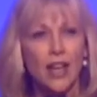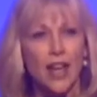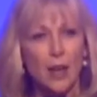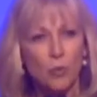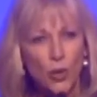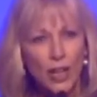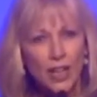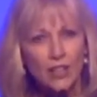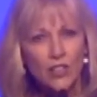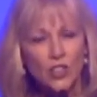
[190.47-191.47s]
and bring
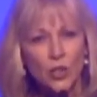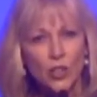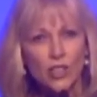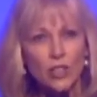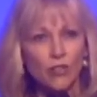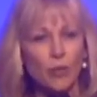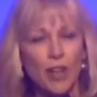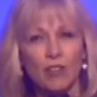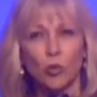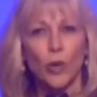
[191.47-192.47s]
in students from a
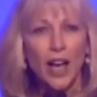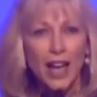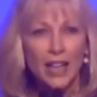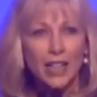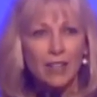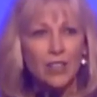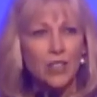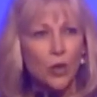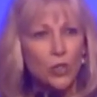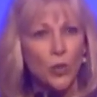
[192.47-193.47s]
variety of
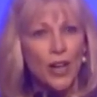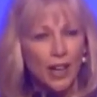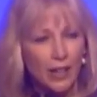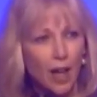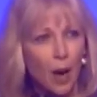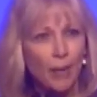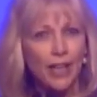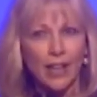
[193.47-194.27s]
socioeconomic